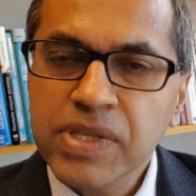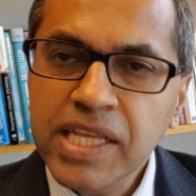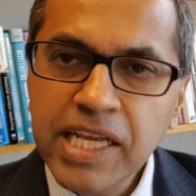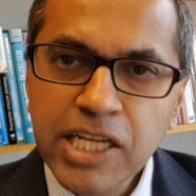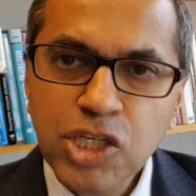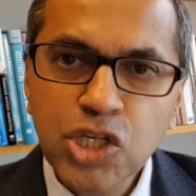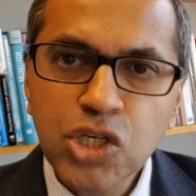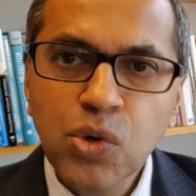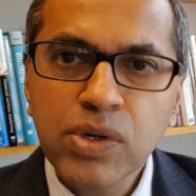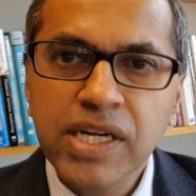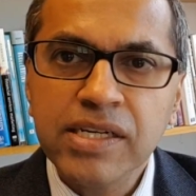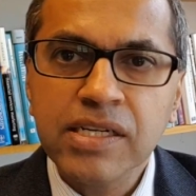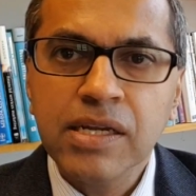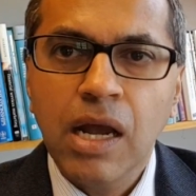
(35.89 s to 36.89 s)
with each
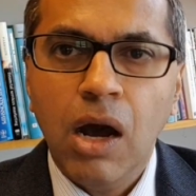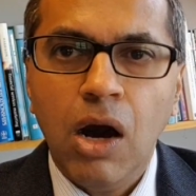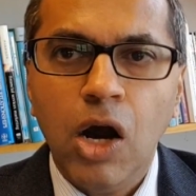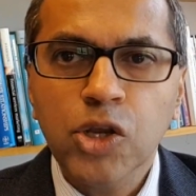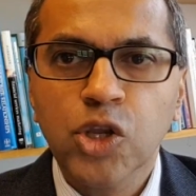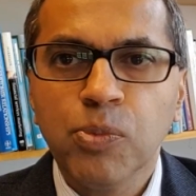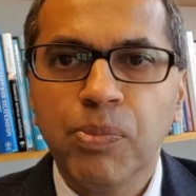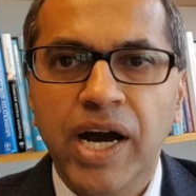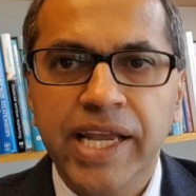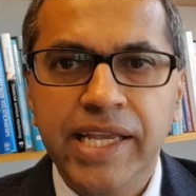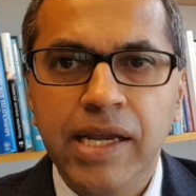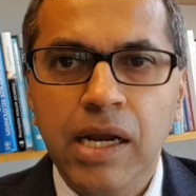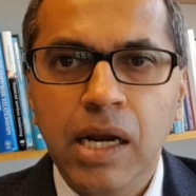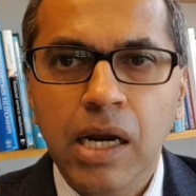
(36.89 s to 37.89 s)
unit
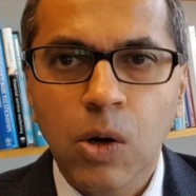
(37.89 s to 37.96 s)
occupying